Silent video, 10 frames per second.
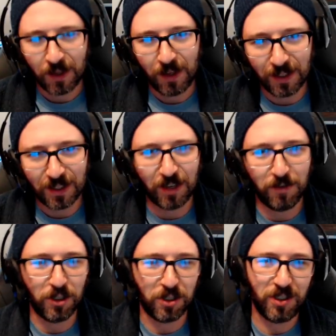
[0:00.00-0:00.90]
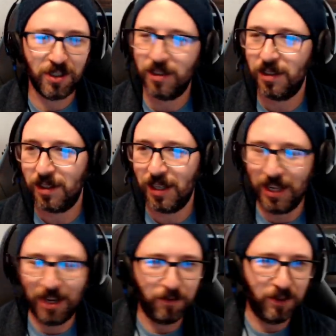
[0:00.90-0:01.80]
instead of just an
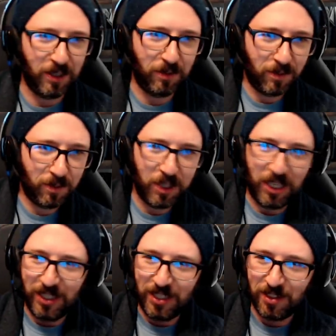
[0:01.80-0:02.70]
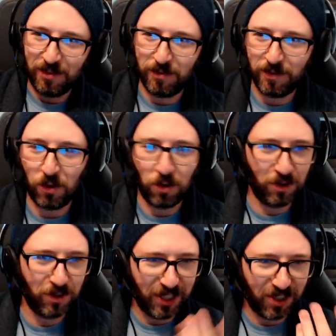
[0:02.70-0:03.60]
infinite playlist of the
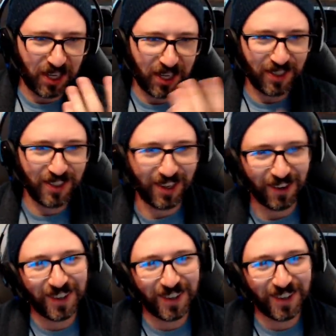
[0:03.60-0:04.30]
whole internet, you know?